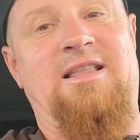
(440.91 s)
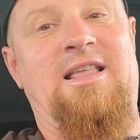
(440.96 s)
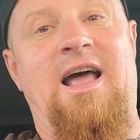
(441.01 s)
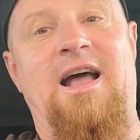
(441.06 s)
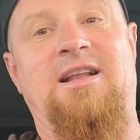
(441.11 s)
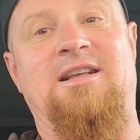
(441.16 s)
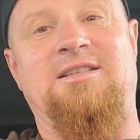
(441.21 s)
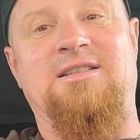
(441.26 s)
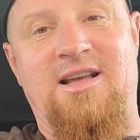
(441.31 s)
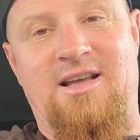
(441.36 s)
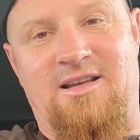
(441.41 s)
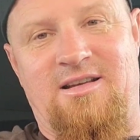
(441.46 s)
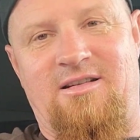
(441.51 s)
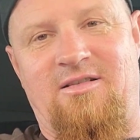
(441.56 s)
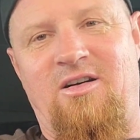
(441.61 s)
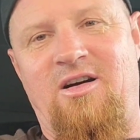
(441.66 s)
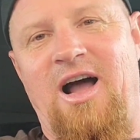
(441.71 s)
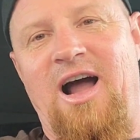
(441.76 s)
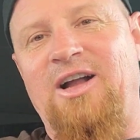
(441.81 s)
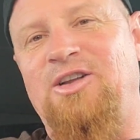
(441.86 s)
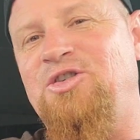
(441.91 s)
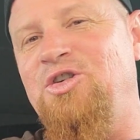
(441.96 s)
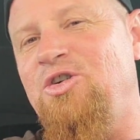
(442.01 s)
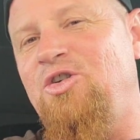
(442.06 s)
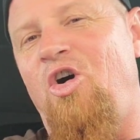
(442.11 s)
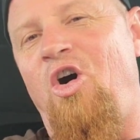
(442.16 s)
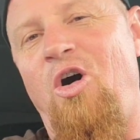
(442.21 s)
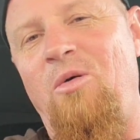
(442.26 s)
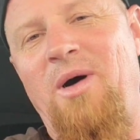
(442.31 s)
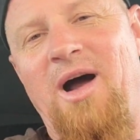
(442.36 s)
That is it. I
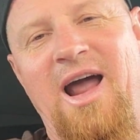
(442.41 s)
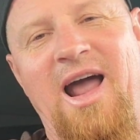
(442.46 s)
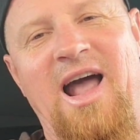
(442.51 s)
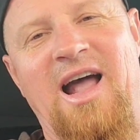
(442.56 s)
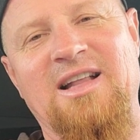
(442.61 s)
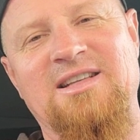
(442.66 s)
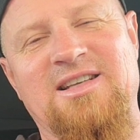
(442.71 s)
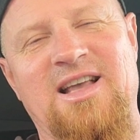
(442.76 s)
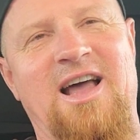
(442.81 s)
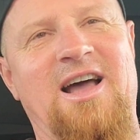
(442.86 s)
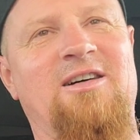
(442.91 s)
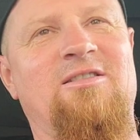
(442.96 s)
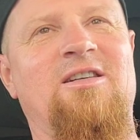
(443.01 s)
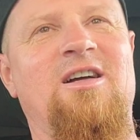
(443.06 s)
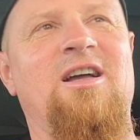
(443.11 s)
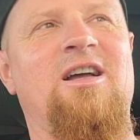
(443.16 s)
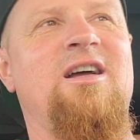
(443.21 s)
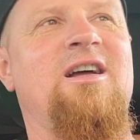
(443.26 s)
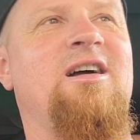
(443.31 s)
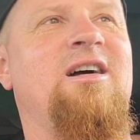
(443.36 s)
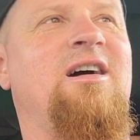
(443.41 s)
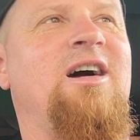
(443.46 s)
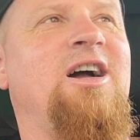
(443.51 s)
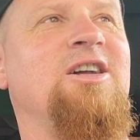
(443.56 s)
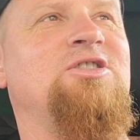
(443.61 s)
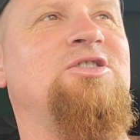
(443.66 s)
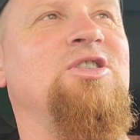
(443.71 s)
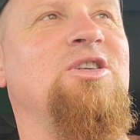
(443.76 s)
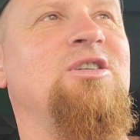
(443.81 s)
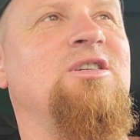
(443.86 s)
took all my hats out.
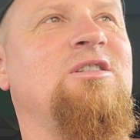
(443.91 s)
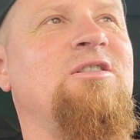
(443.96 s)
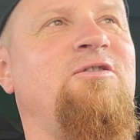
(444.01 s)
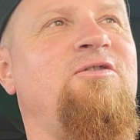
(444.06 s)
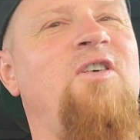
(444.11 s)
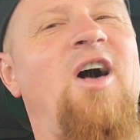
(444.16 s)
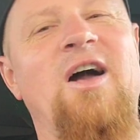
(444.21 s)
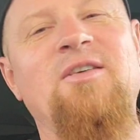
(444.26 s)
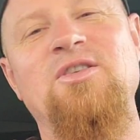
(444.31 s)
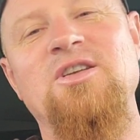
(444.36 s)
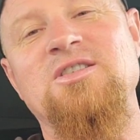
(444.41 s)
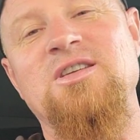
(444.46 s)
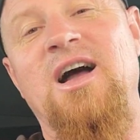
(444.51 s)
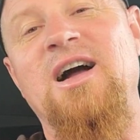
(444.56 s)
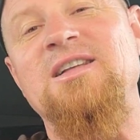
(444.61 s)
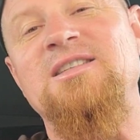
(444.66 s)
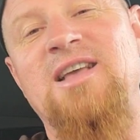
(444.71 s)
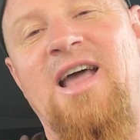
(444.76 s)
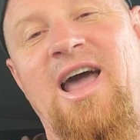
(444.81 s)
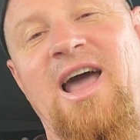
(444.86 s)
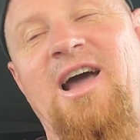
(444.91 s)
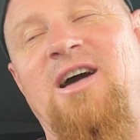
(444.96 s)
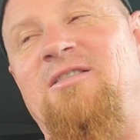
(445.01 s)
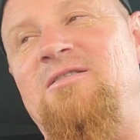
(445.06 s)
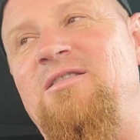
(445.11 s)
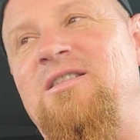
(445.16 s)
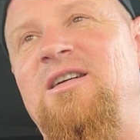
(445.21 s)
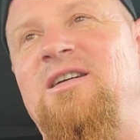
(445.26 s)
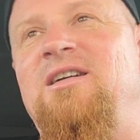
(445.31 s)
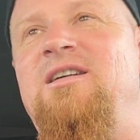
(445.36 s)
I took five designs
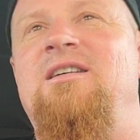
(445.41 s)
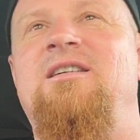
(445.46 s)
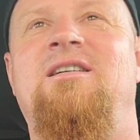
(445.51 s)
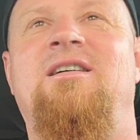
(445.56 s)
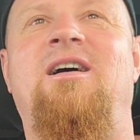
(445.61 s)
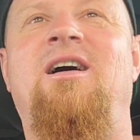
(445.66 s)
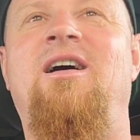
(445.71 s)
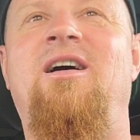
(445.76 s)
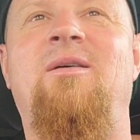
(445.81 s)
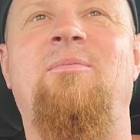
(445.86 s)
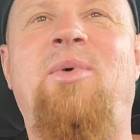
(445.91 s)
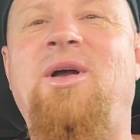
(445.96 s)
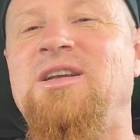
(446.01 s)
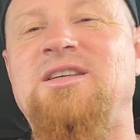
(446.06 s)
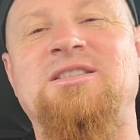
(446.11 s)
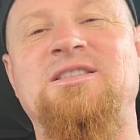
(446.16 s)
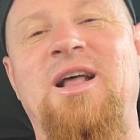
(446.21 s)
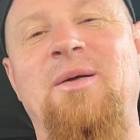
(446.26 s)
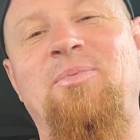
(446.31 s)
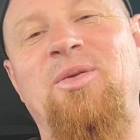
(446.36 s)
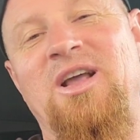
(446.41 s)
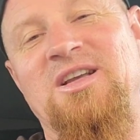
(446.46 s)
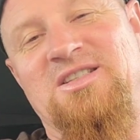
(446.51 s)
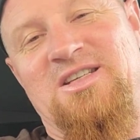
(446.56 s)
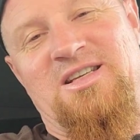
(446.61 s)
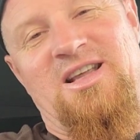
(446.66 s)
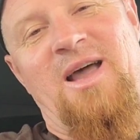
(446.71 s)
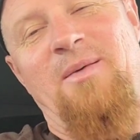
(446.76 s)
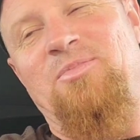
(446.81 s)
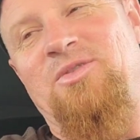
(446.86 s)
out. Uh, basically, that place
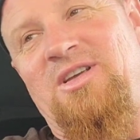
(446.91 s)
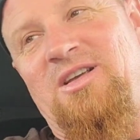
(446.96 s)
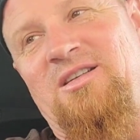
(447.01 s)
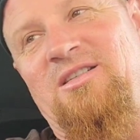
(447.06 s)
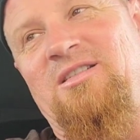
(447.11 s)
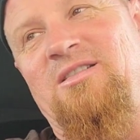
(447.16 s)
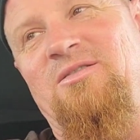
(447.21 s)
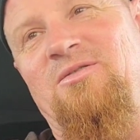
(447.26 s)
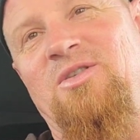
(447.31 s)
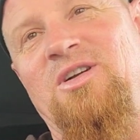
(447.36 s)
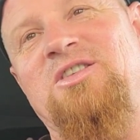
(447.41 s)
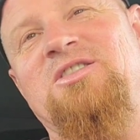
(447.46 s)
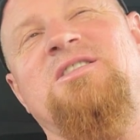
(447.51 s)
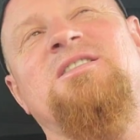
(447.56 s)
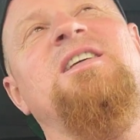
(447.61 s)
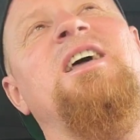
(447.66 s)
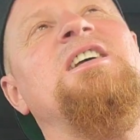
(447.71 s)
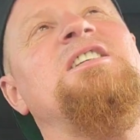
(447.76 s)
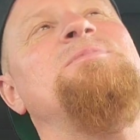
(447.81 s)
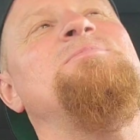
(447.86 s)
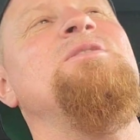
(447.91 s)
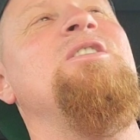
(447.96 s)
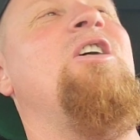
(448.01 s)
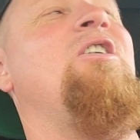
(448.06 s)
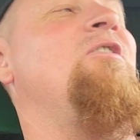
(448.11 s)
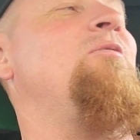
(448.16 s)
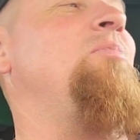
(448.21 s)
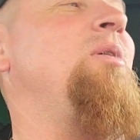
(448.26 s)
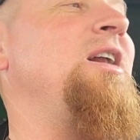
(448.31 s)
is empty, which takes me off.